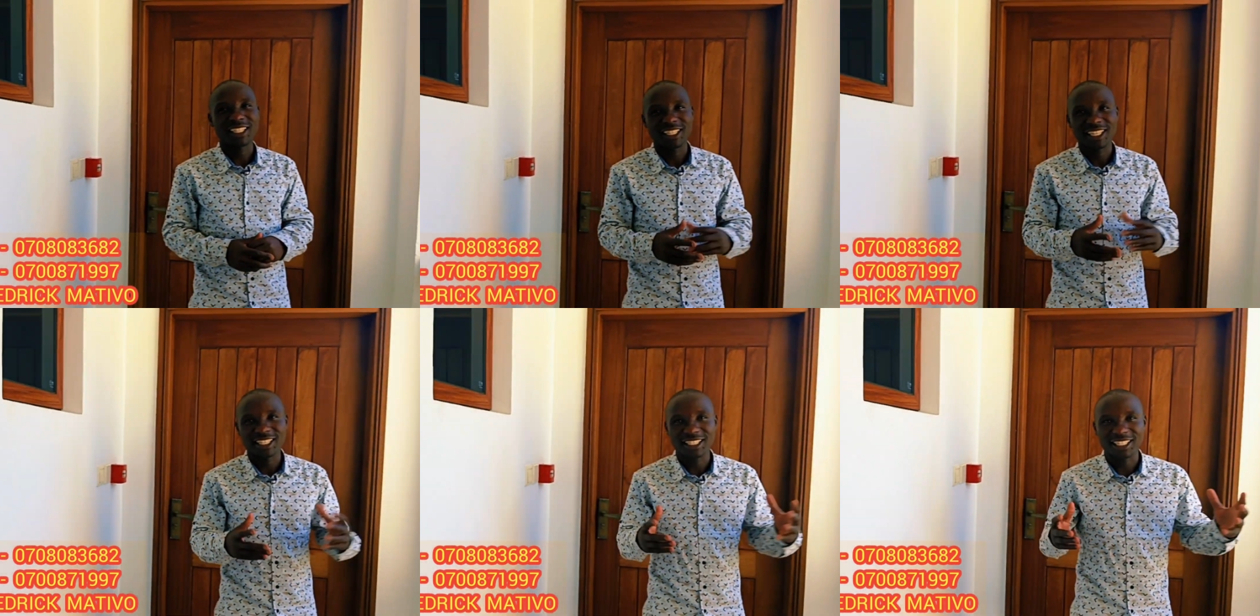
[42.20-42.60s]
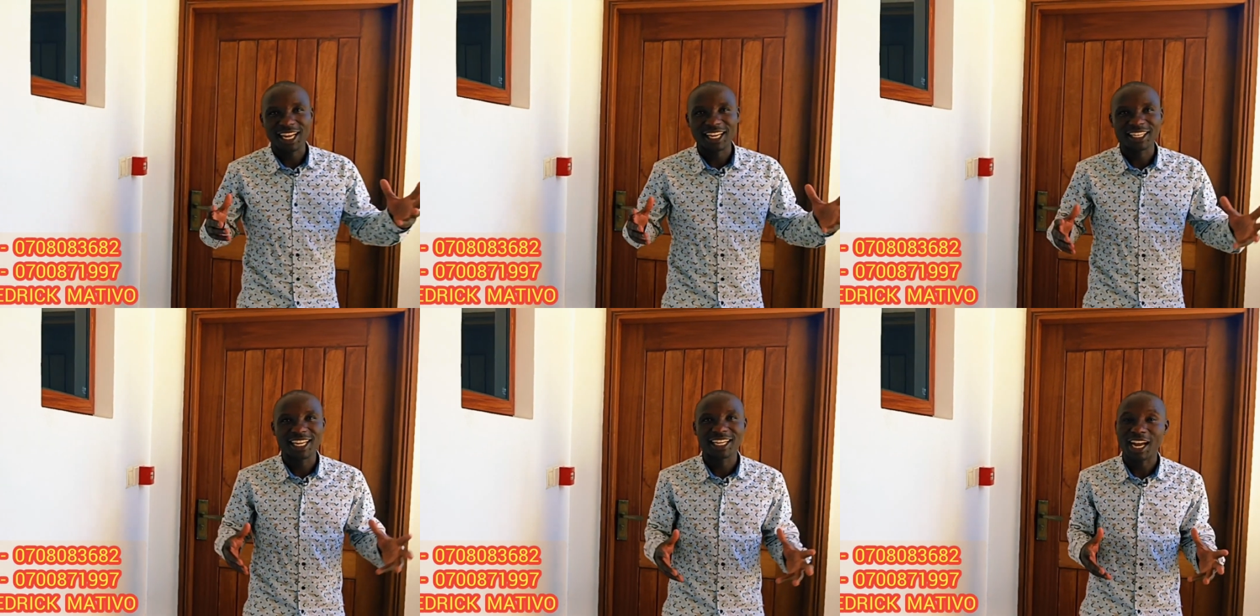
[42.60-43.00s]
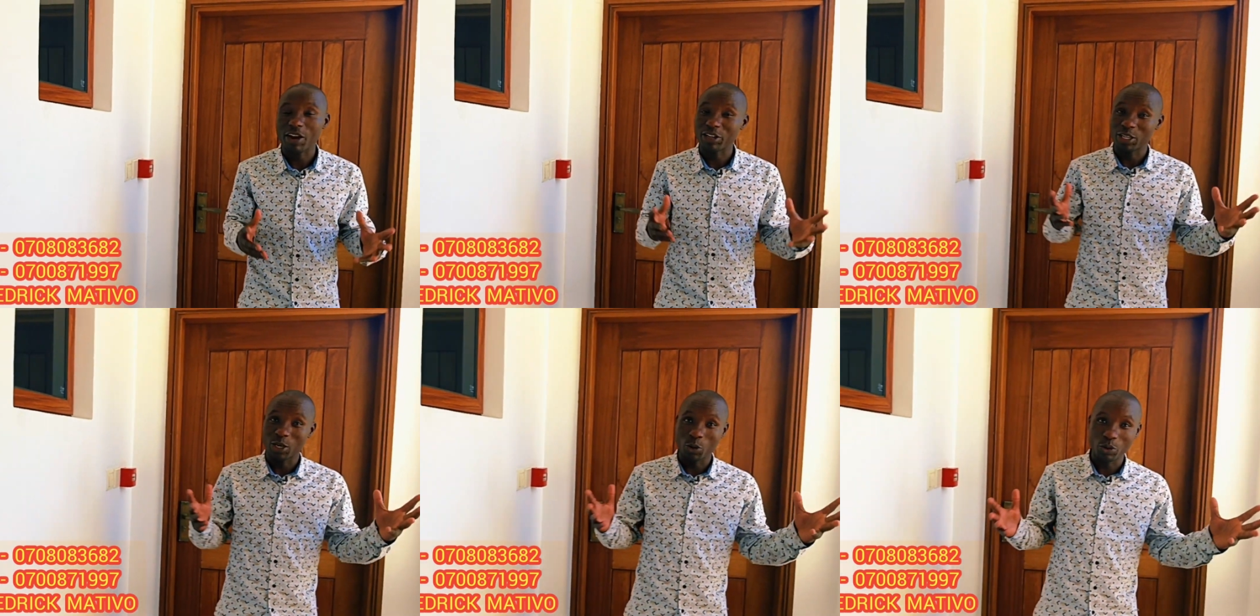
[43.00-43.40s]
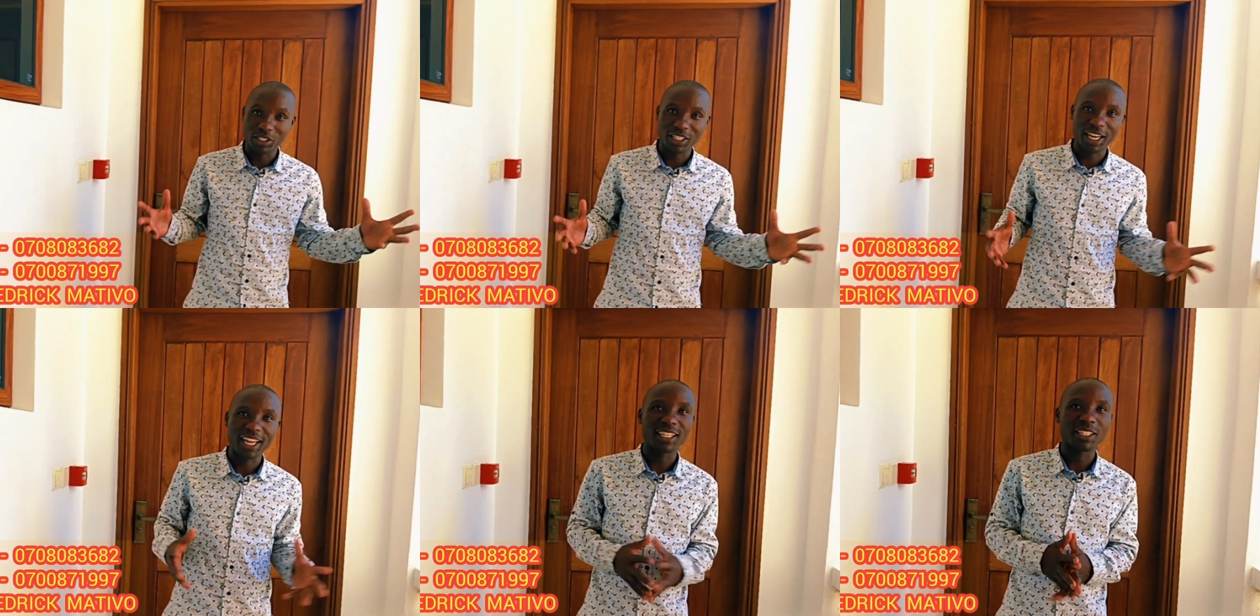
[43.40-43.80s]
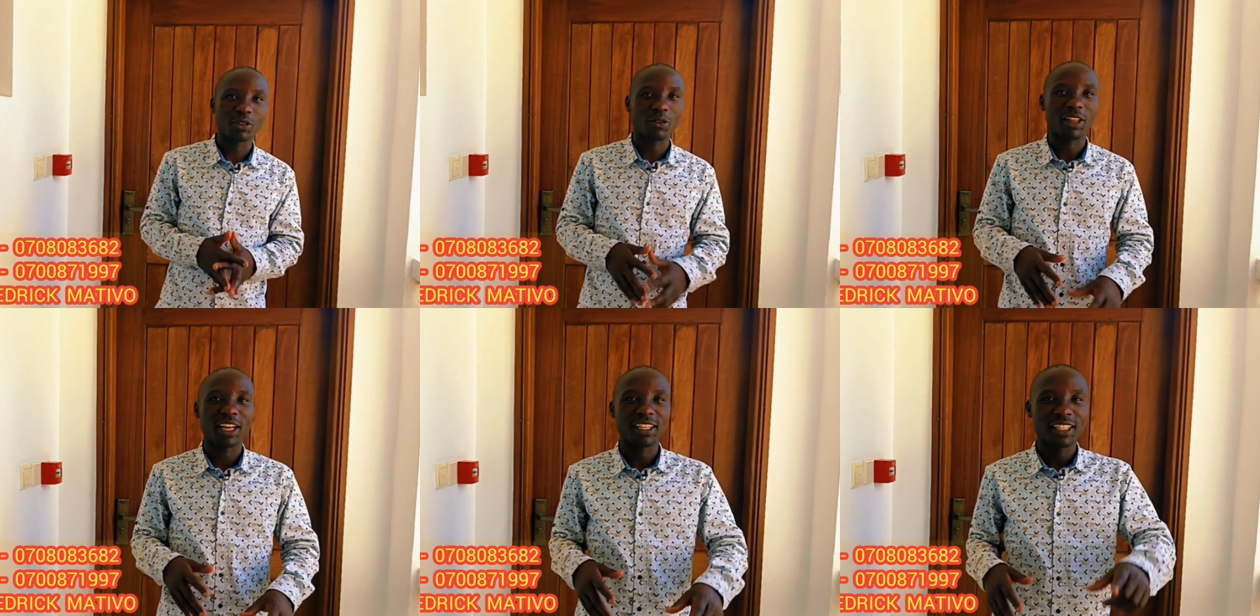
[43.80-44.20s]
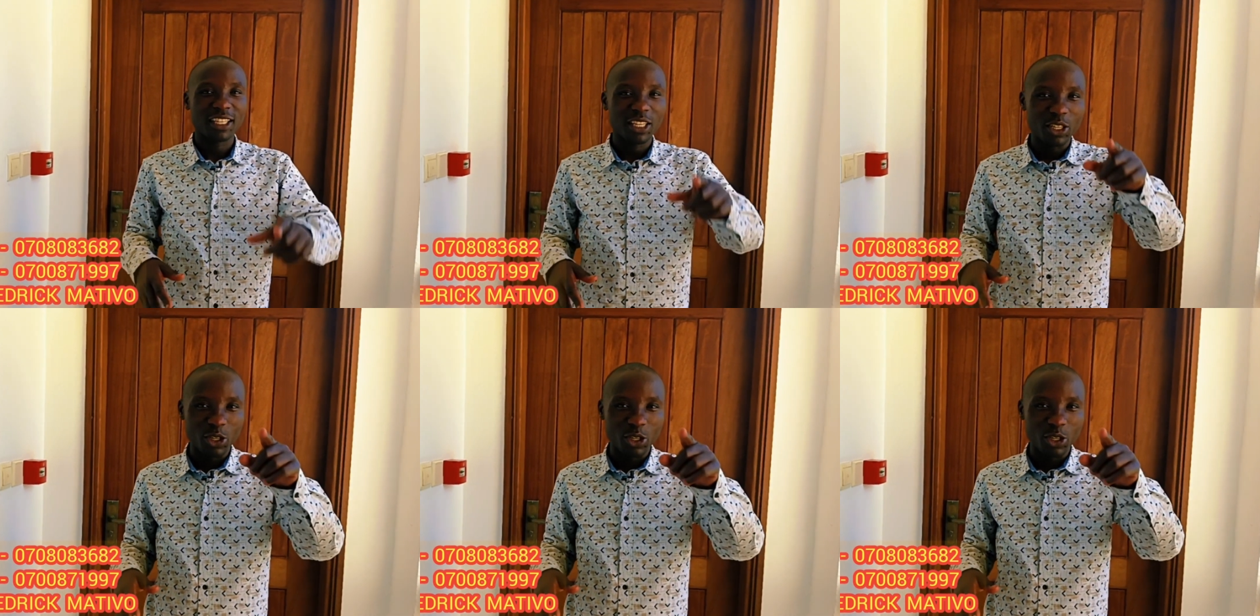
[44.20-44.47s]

is inside and how it looks like so that